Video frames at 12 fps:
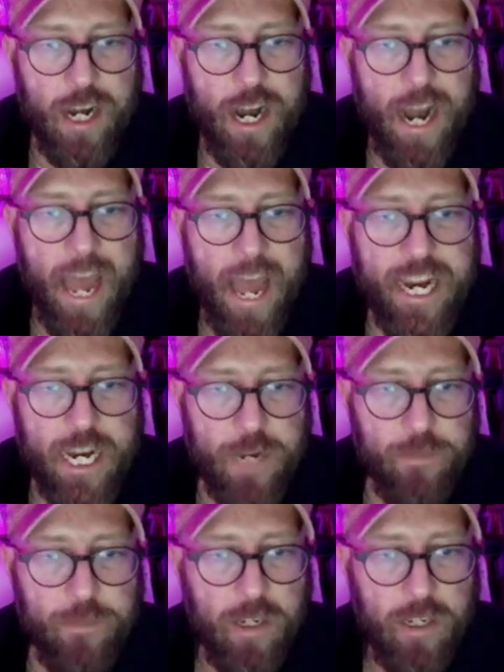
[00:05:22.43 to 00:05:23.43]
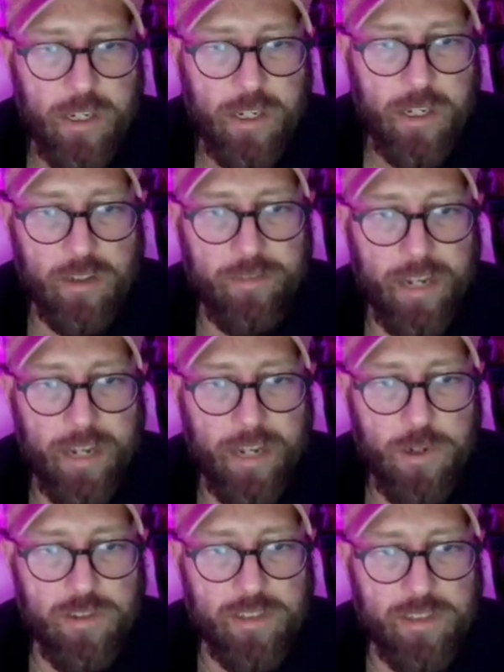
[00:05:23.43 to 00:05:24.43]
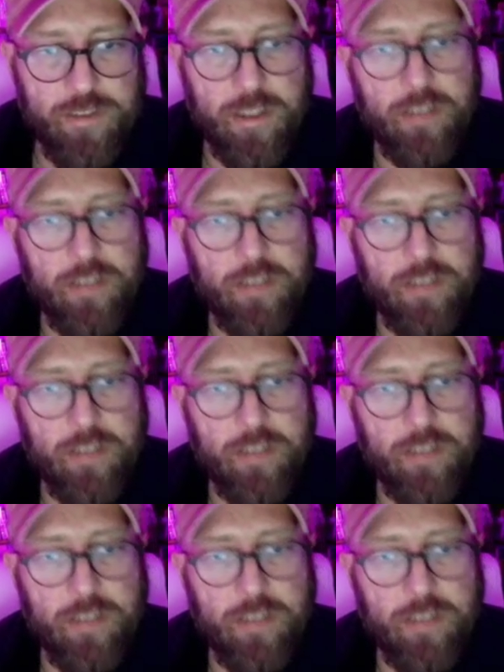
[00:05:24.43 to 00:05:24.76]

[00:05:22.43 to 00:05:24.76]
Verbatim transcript: name. These are the developers and that's the